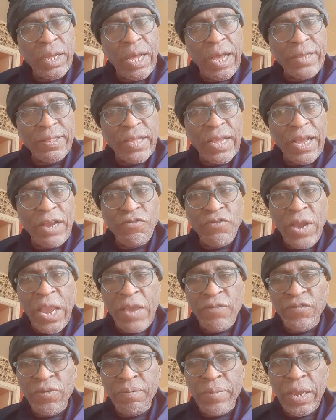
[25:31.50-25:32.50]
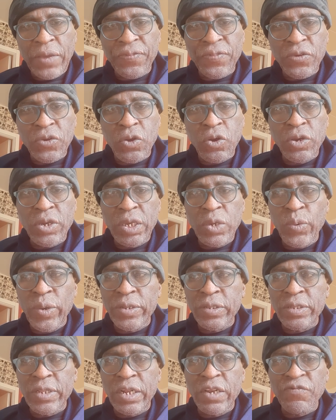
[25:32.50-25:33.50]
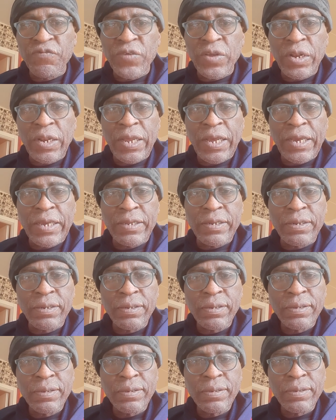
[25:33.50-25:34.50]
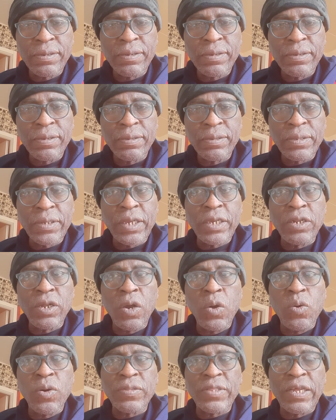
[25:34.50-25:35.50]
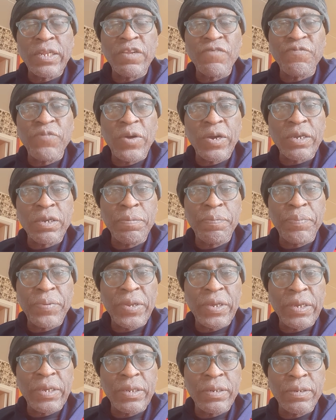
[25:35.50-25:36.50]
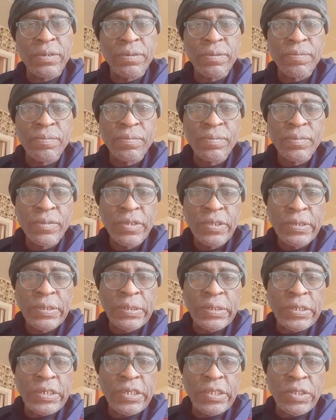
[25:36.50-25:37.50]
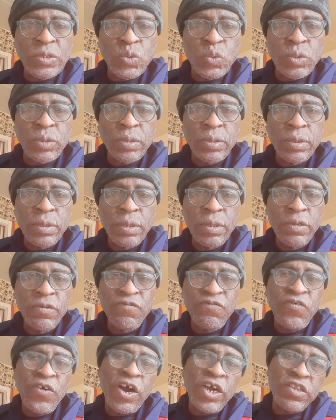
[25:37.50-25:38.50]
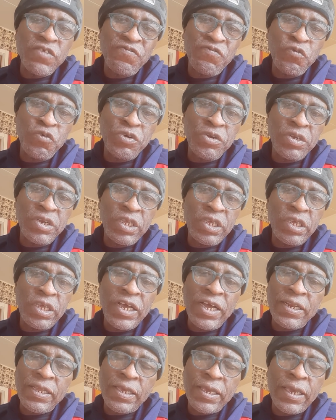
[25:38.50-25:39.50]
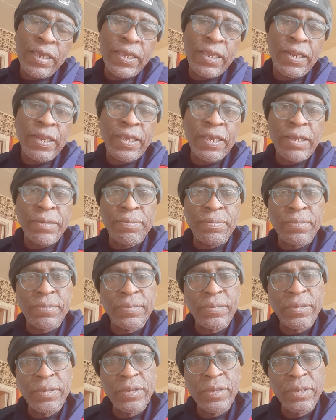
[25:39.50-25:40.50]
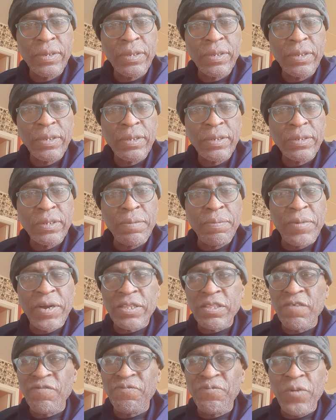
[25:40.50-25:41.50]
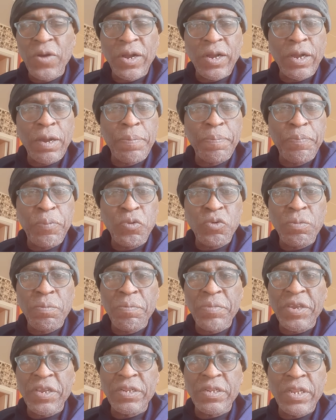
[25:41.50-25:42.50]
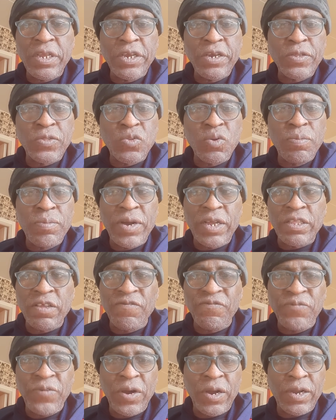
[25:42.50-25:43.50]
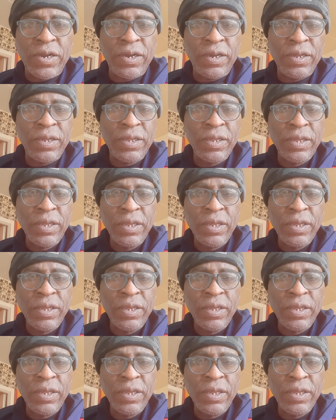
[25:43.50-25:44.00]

as I arrived in Mexico, he went in a different line. 10 hours on the fucking plane. Seat 44D on KLM. The motherfucker put me there to motherfucker